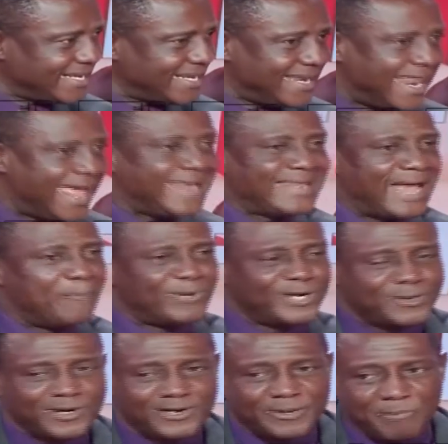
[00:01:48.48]
let them
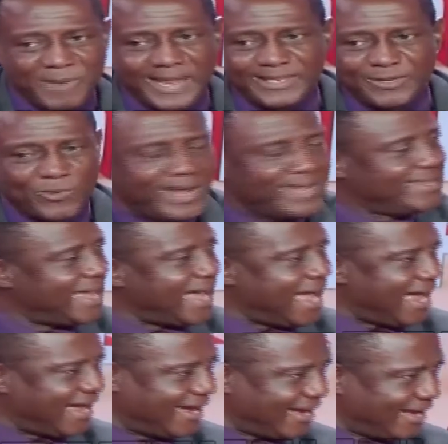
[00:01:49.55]
remain the way they
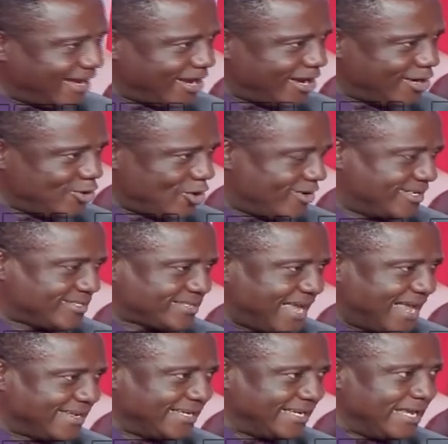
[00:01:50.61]
are. You
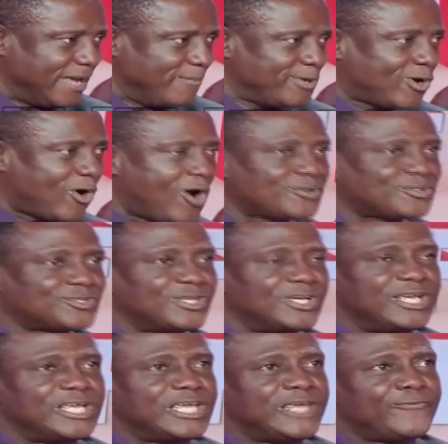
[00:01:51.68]
understand? Because
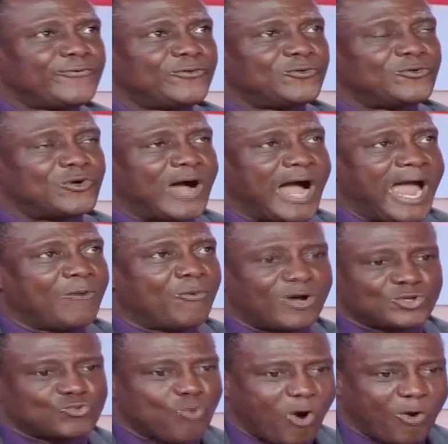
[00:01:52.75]
I
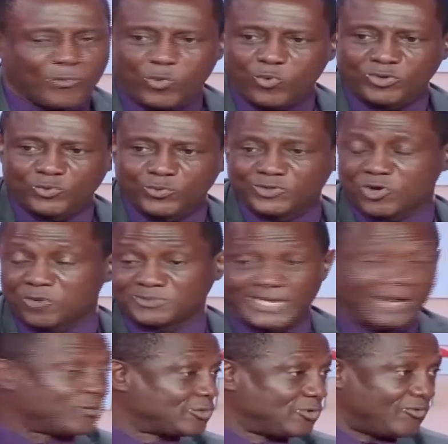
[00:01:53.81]
once worked with some
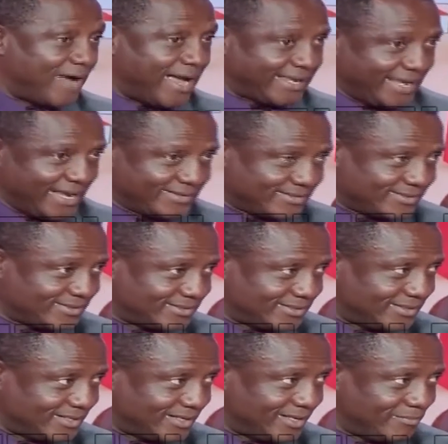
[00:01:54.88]
Czechoslovakians
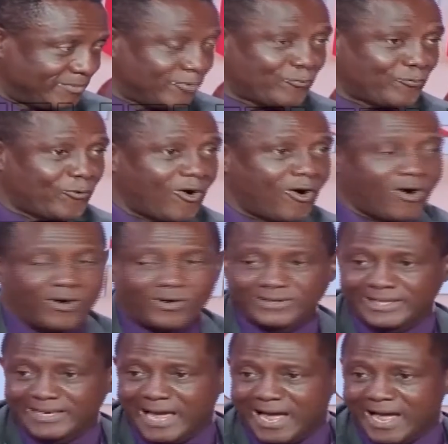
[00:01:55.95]
before
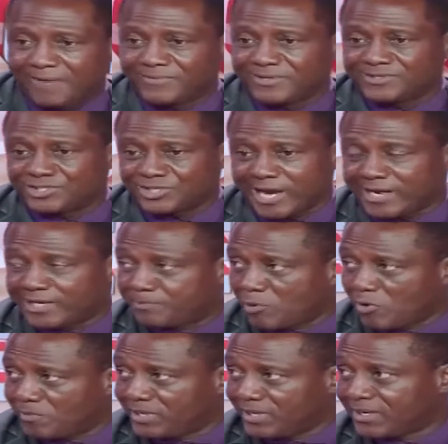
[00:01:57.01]
they now have this Czech
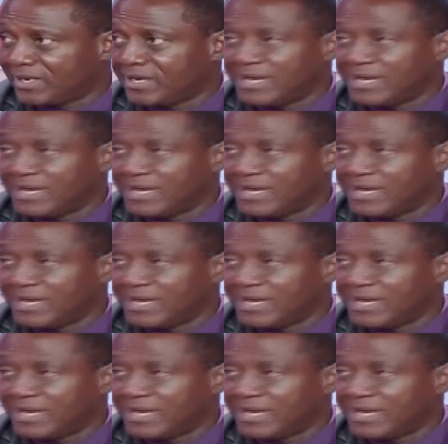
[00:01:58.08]
Republic